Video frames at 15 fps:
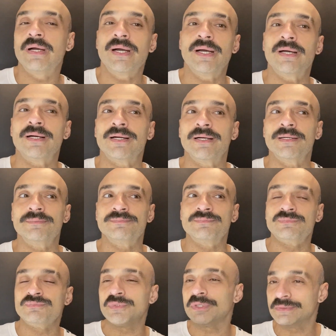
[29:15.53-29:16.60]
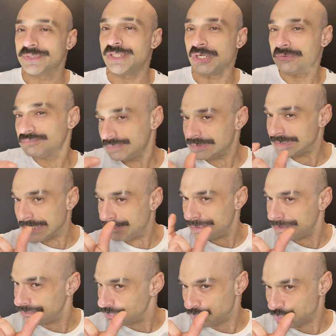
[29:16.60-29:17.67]
Well, it's a little
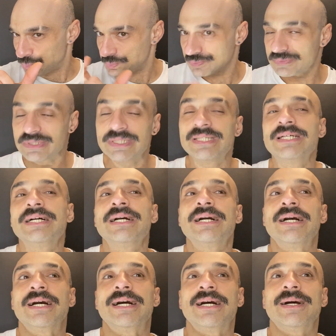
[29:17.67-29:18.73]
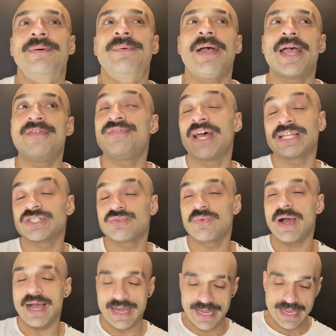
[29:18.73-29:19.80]
bit, and that's
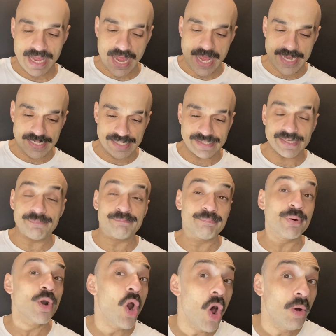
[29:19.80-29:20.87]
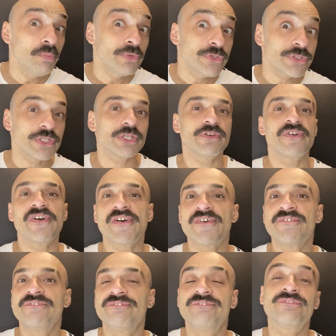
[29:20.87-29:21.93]
why I need a prompt
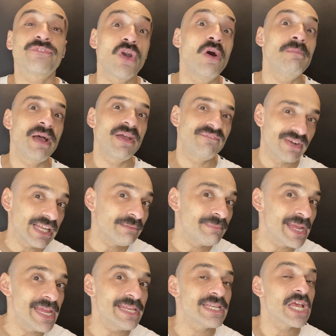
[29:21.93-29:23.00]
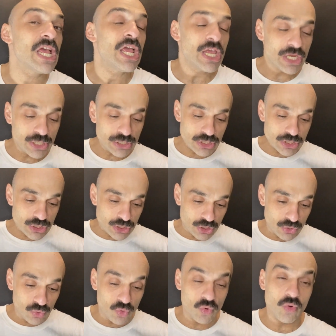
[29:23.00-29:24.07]
from my flatmate
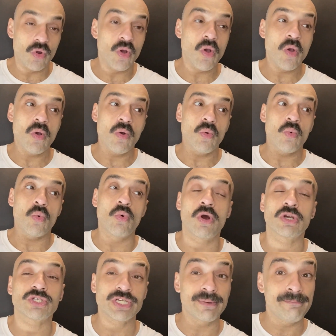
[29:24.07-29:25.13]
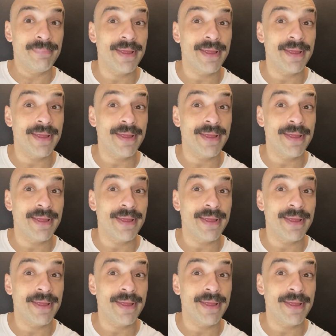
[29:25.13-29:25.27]
to wash and